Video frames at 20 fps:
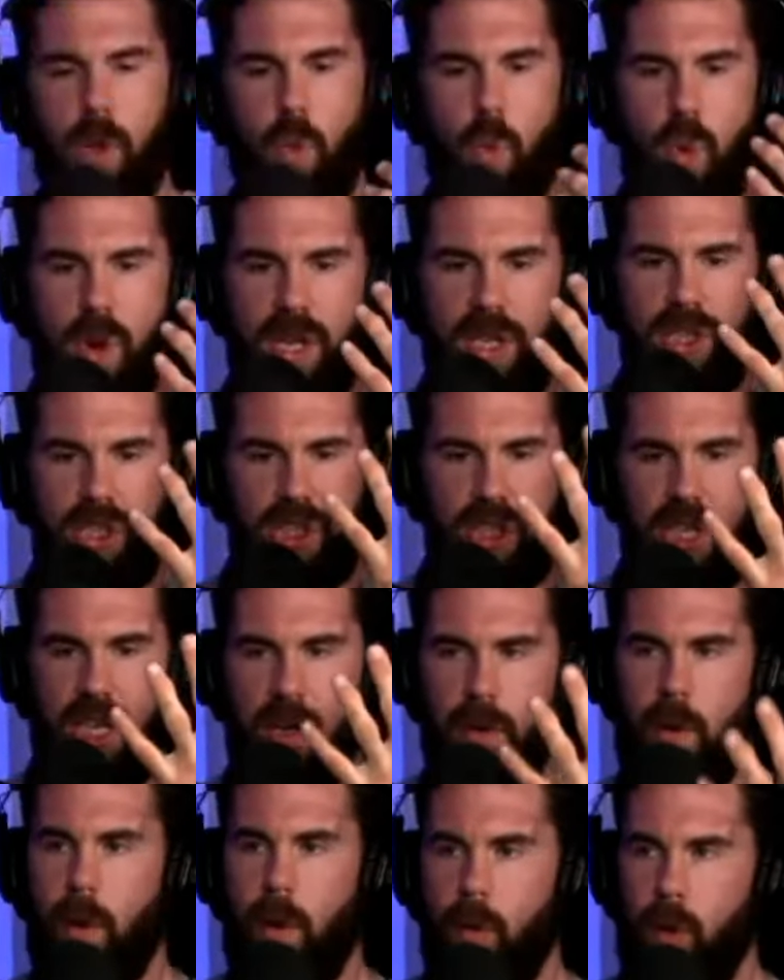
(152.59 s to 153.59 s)
we
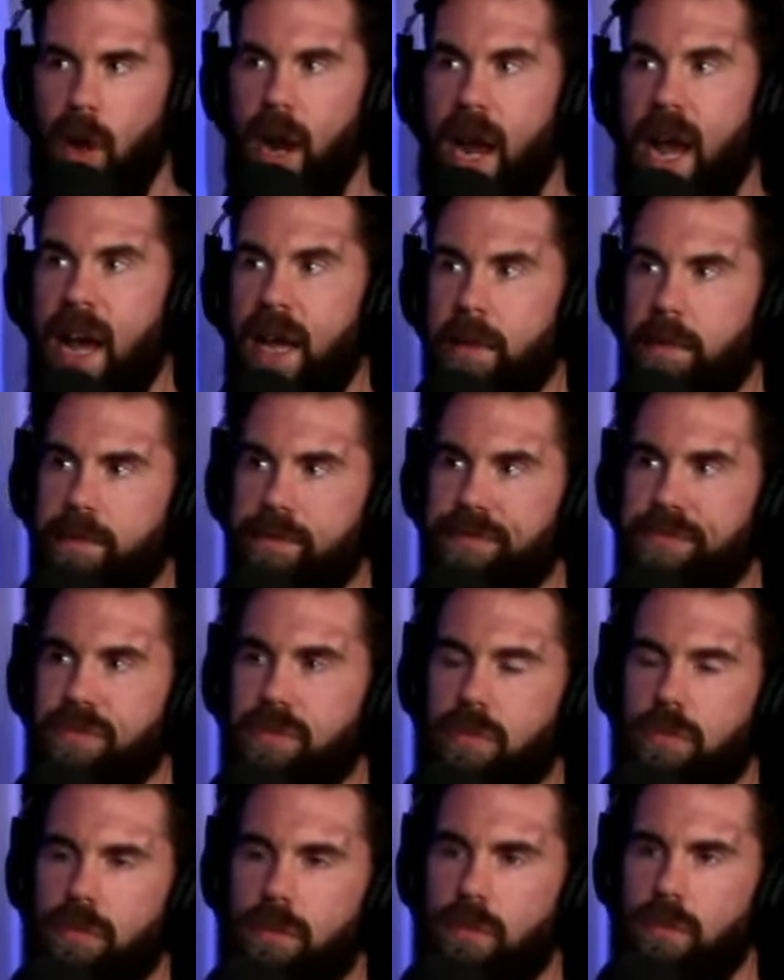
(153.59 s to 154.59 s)
see where we're at
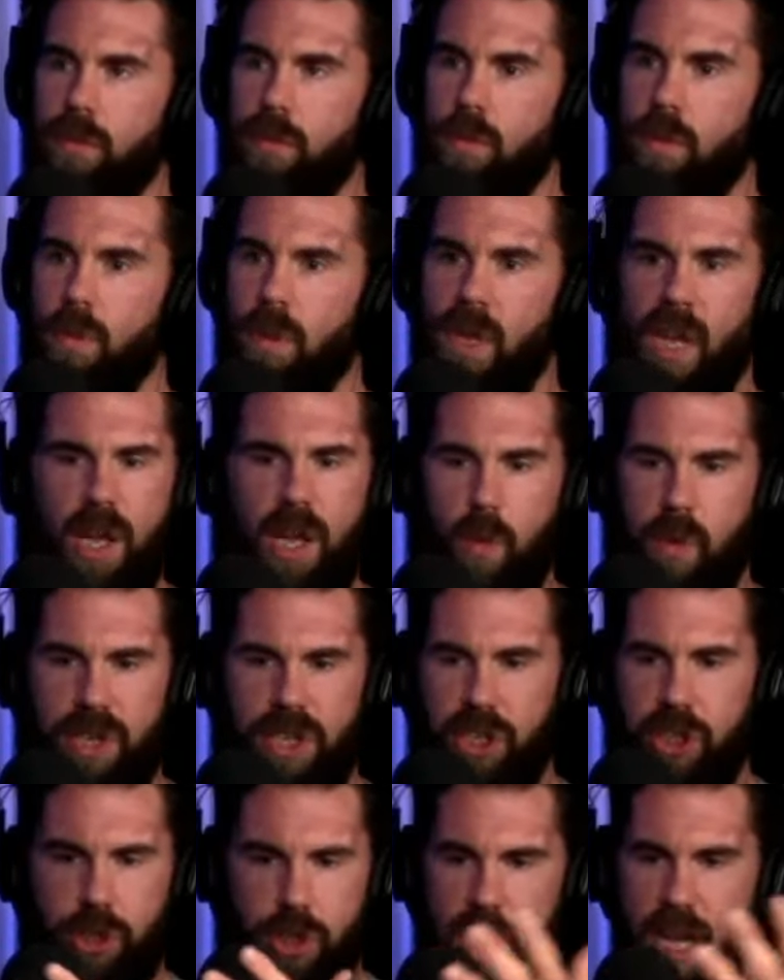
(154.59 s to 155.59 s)
and we
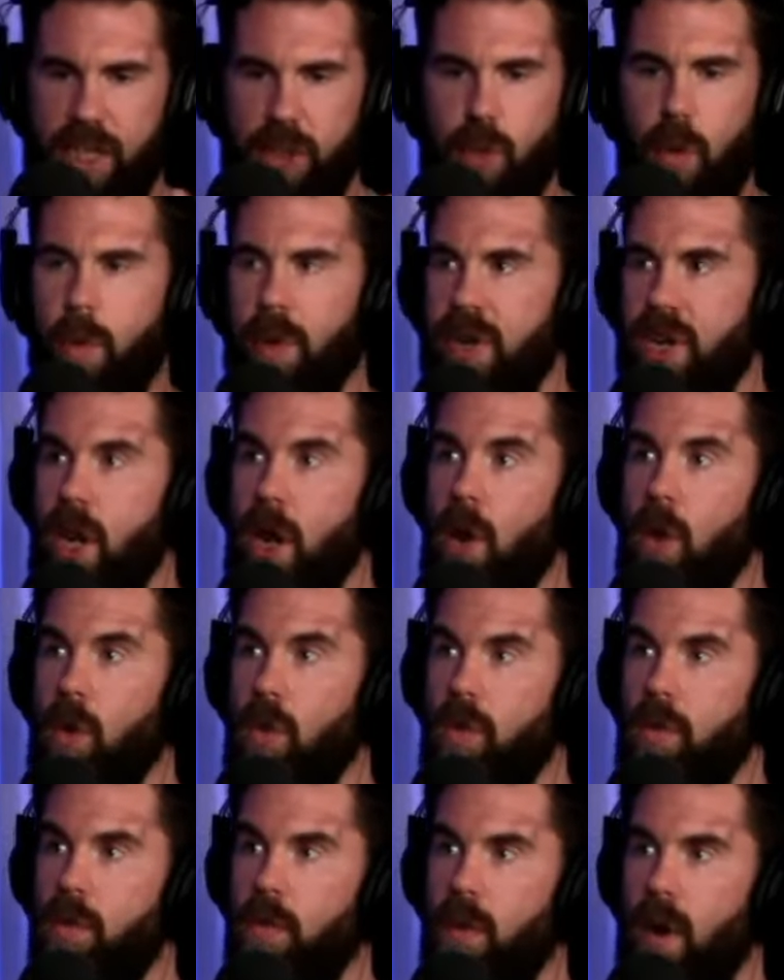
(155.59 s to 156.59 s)
just, that's what we know.
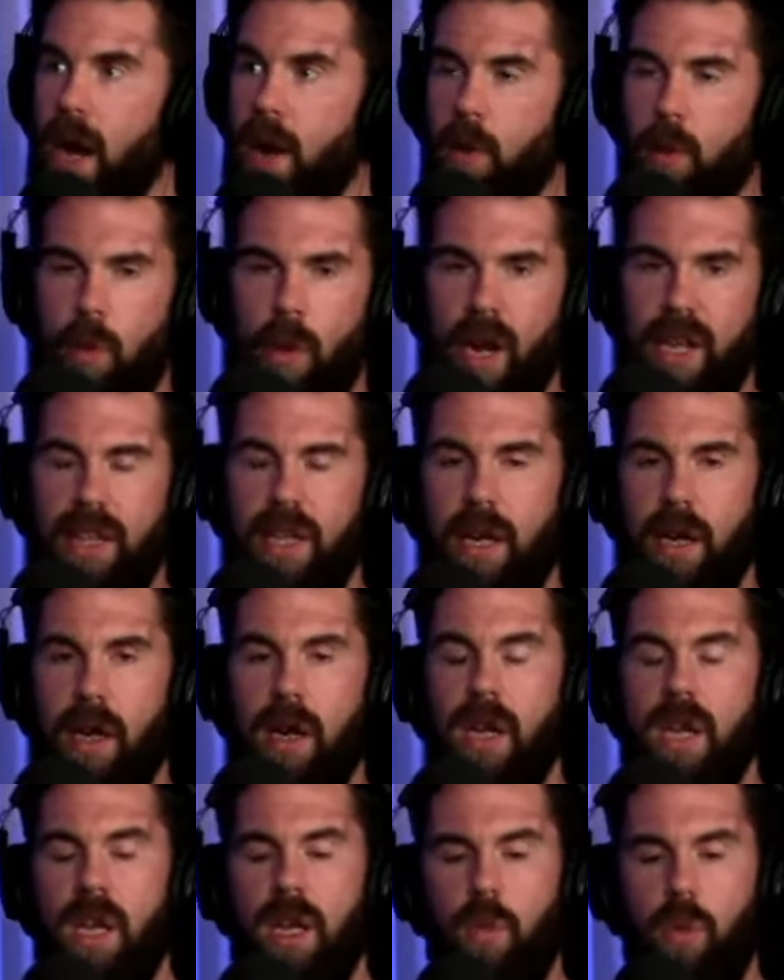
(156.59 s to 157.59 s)
Yeah. Right. We're right
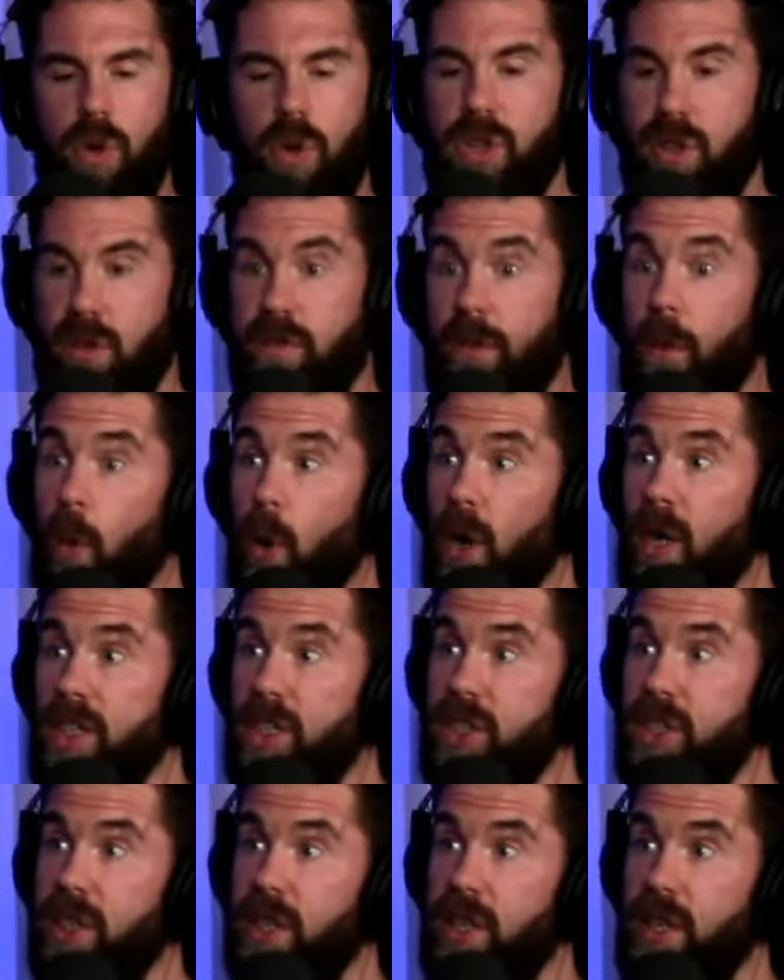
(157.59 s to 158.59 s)
there. We're in the
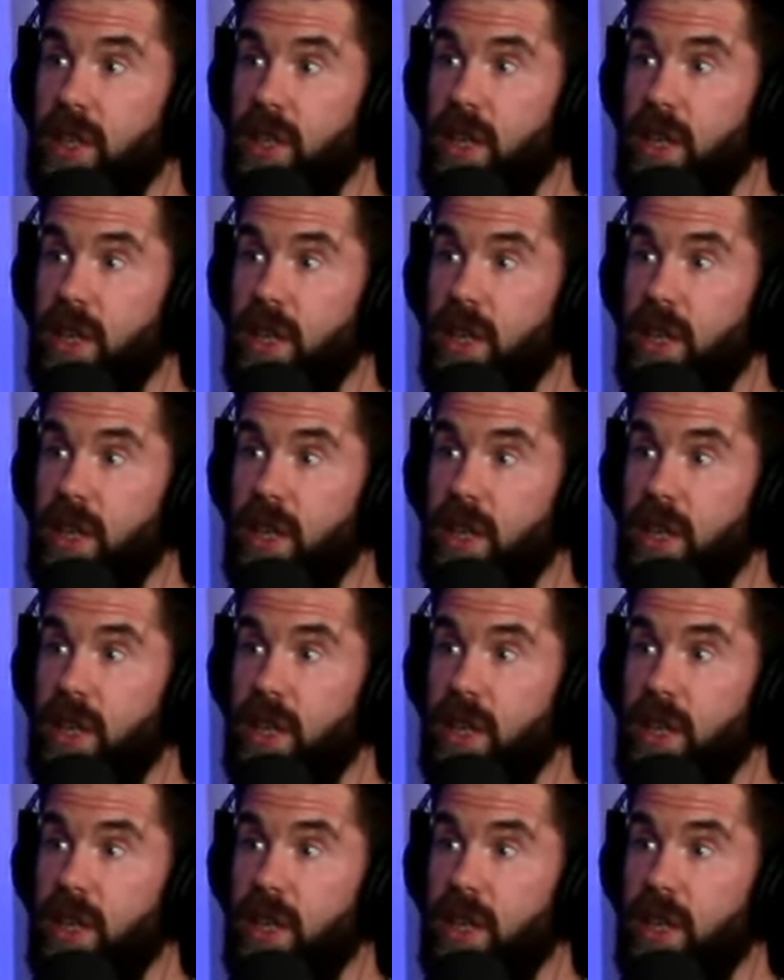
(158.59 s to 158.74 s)
forest.